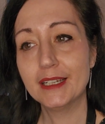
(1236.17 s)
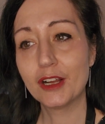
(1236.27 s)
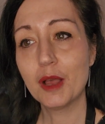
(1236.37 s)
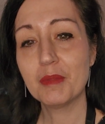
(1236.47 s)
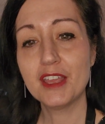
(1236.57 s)
a
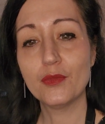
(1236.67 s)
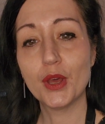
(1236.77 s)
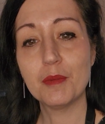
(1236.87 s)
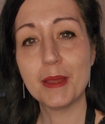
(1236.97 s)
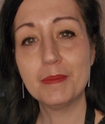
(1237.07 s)
copy of
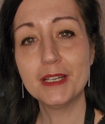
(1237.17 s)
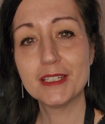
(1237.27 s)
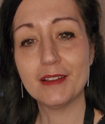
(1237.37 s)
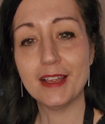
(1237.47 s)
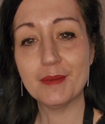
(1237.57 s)
one of my
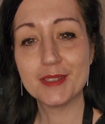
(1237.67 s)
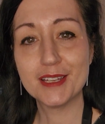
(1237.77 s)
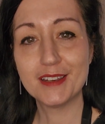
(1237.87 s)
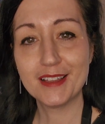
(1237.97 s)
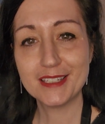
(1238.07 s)
books on
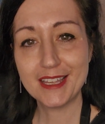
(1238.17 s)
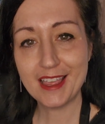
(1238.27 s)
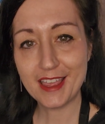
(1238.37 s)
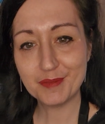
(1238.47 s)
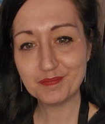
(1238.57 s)

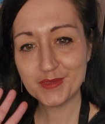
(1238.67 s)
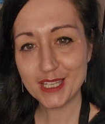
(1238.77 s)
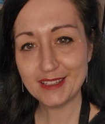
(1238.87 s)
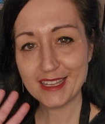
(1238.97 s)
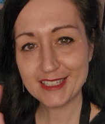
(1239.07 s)
Amazon.ca.
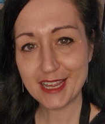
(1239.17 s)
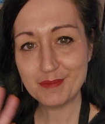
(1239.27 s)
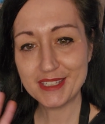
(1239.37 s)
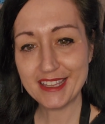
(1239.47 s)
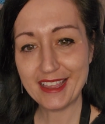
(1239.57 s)
Till next
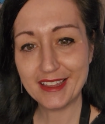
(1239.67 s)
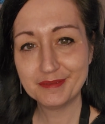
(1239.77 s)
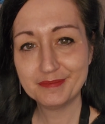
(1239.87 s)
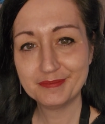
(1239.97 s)
time, see ya.